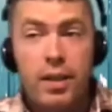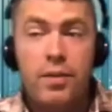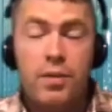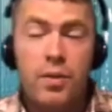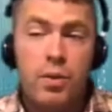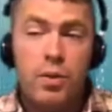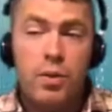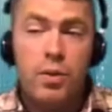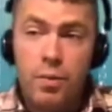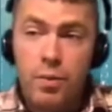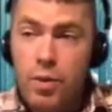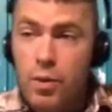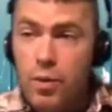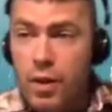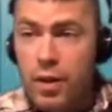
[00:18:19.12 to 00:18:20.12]
duty from
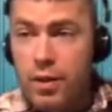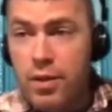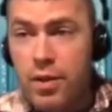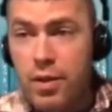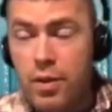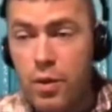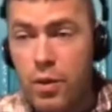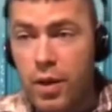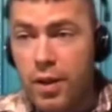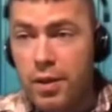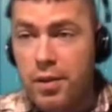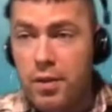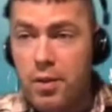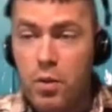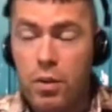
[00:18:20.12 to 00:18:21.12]
2000 to
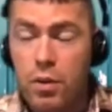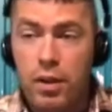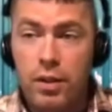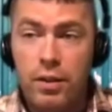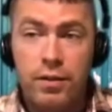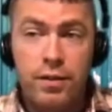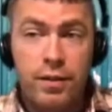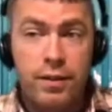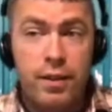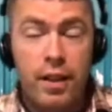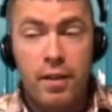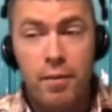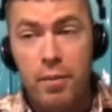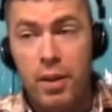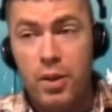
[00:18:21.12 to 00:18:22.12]
2012.
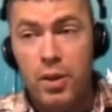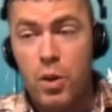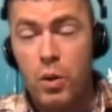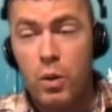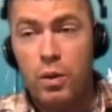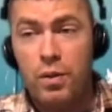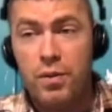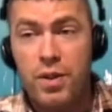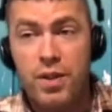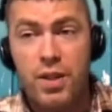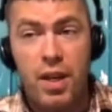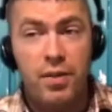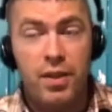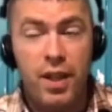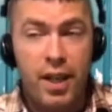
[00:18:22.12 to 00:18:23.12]
I've been a total of
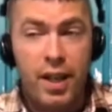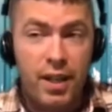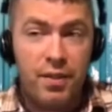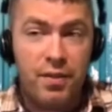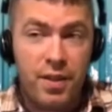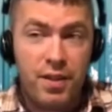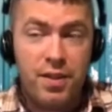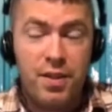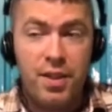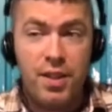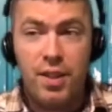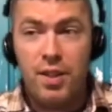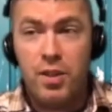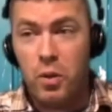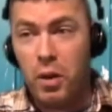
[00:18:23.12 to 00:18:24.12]
7
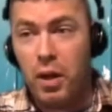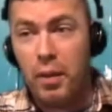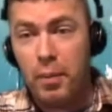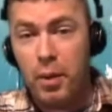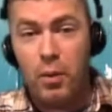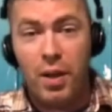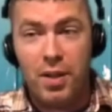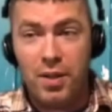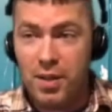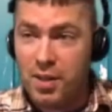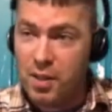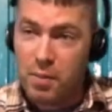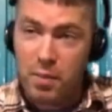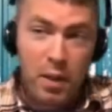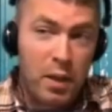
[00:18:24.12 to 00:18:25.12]
AFSCs or MOSs,
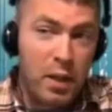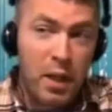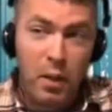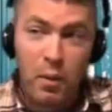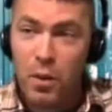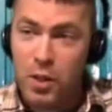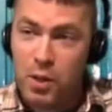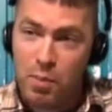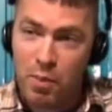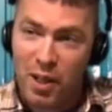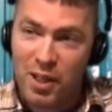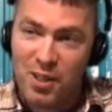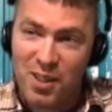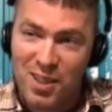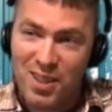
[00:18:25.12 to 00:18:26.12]
depending on which
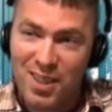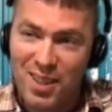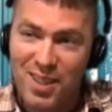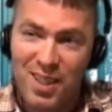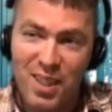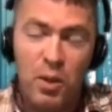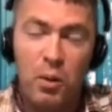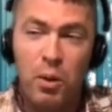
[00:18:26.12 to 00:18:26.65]
branch is listening or rate.